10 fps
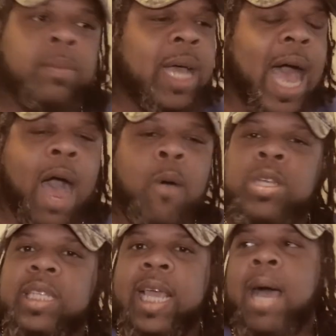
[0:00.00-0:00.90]
I would
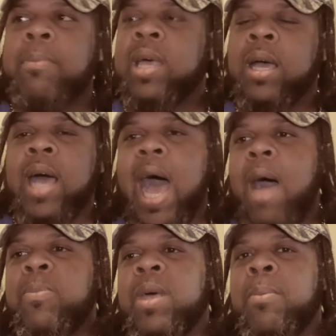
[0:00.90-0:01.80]
say I'm
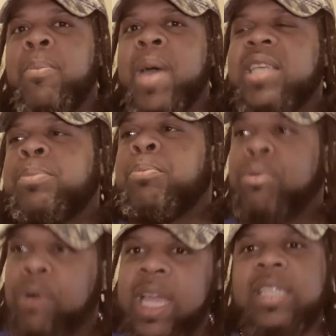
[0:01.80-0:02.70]
the best
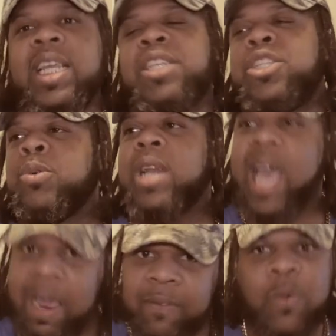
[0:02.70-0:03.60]
bridge that you would
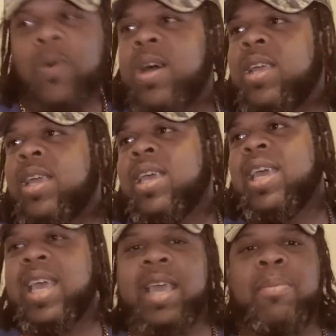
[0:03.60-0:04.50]
ever want
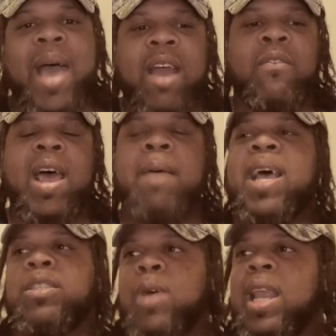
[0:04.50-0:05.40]
in battle rap.
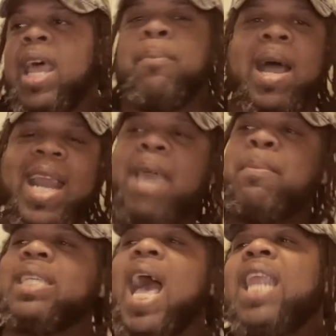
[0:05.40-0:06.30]
That's why, like, my name
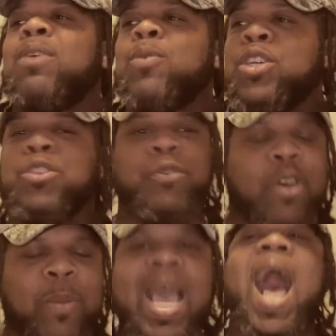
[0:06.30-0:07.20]
is Hollywood. You
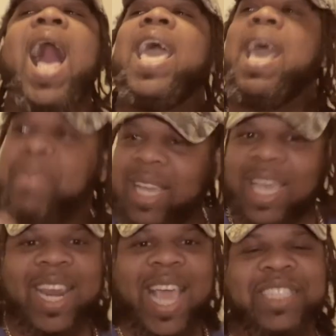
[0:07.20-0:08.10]
feel me? I am the
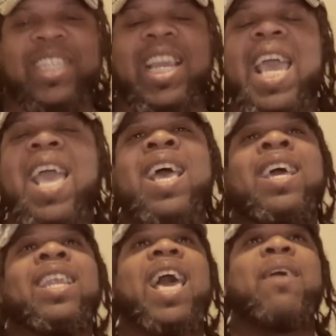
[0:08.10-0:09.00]
connection. Like
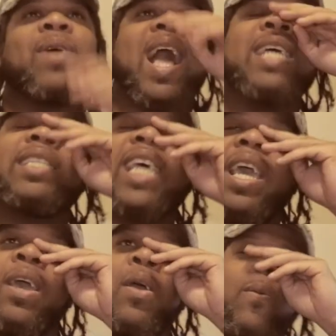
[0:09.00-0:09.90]
when I
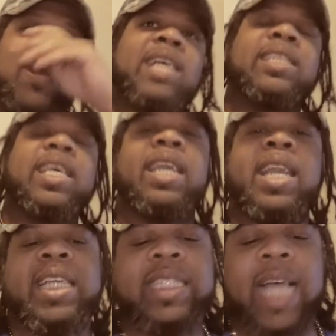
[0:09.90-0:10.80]
say
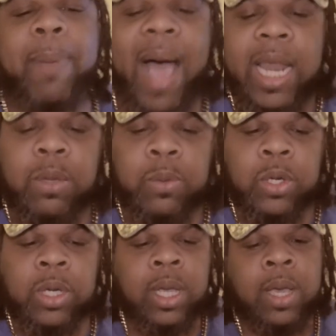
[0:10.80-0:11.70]
next stop
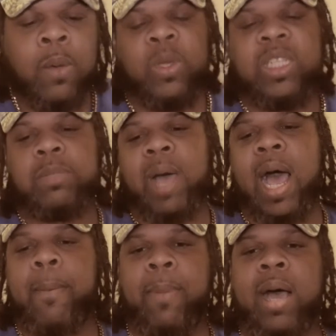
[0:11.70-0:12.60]
Hollywood, which is
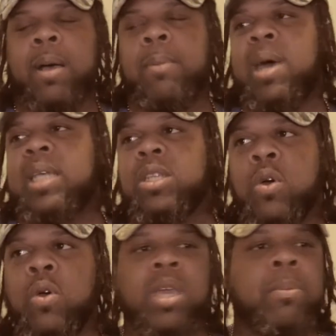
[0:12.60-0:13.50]
my
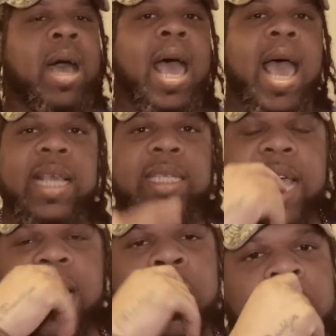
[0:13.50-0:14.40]
slogan, my
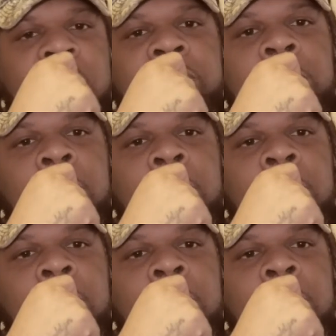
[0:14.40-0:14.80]
hashtag or whatever.